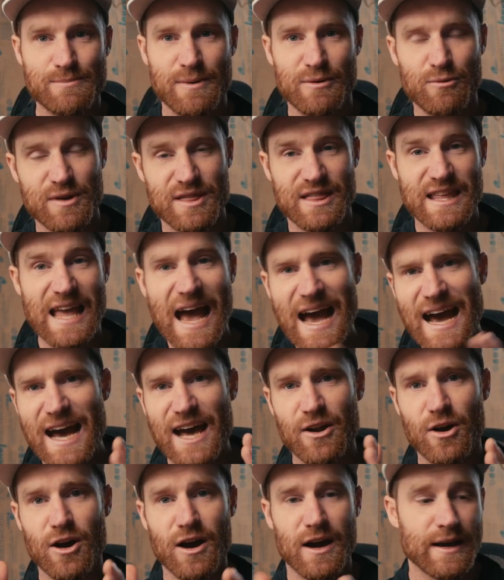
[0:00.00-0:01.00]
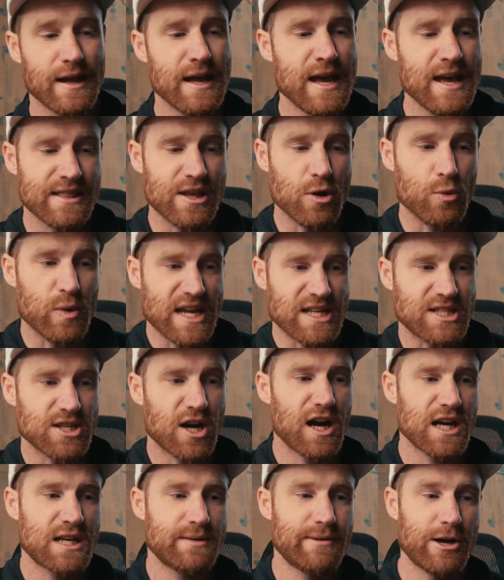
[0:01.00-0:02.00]
but with the add-on that we had
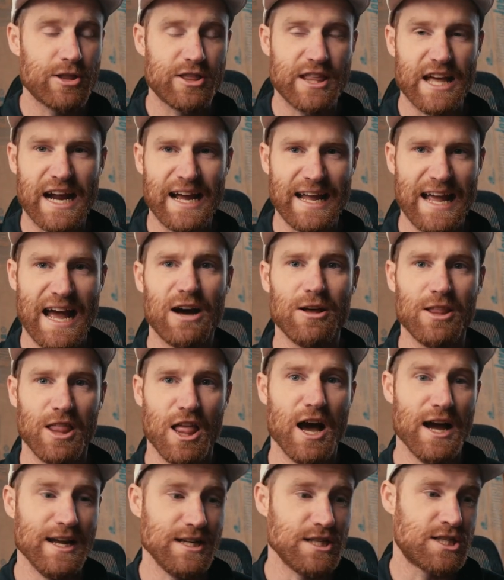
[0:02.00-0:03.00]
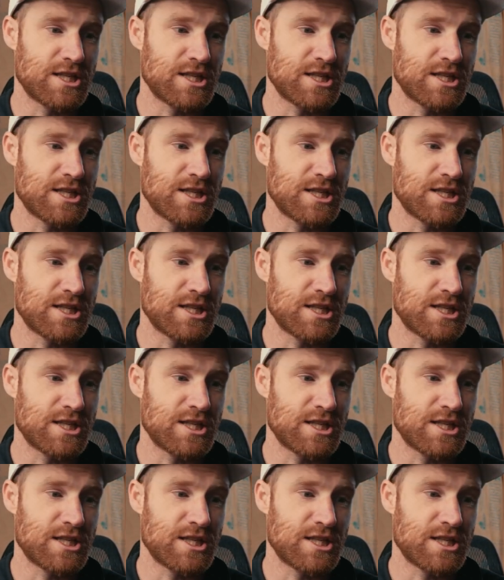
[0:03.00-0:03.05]
talked about that I outlined.